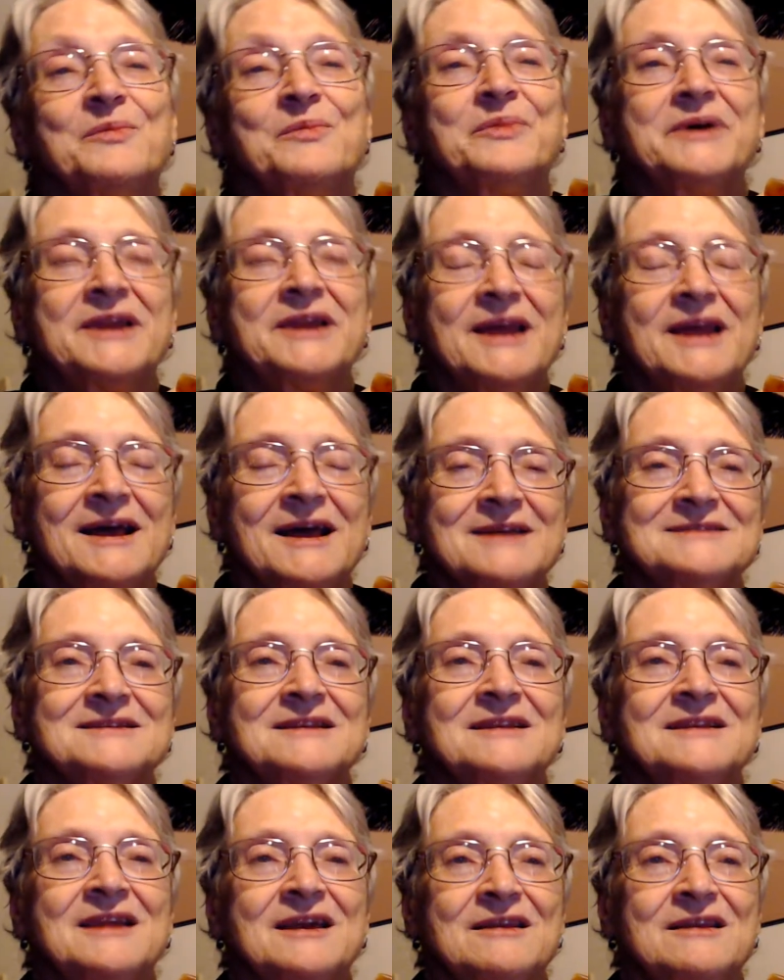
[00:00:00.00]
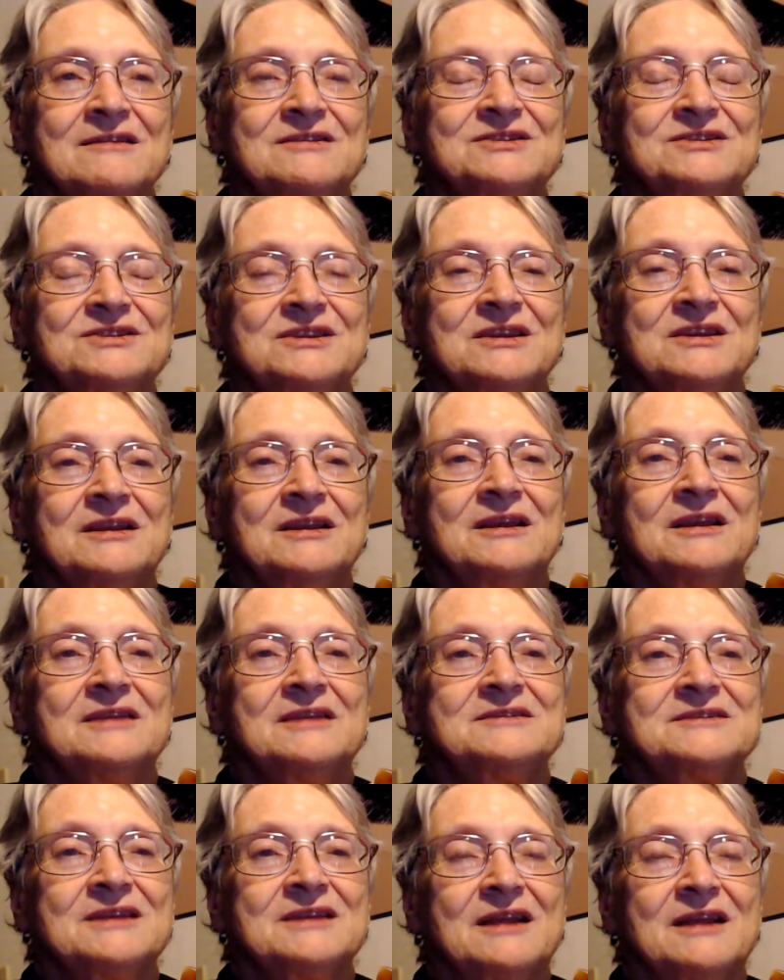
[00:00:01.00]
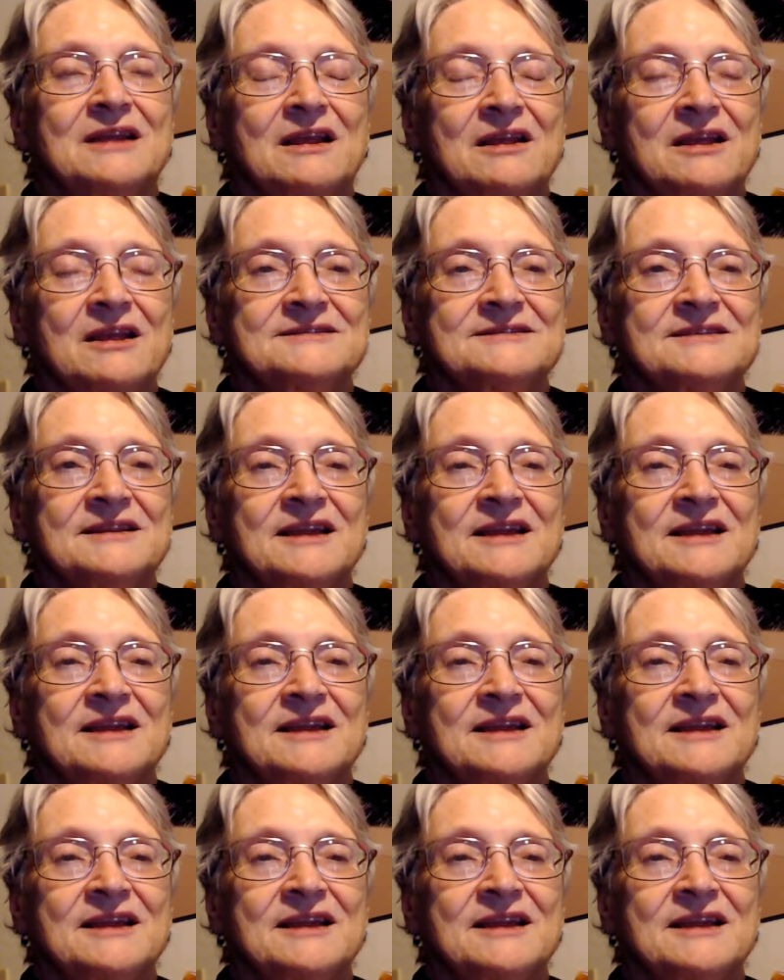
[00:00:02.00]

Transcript: But as an energy, it's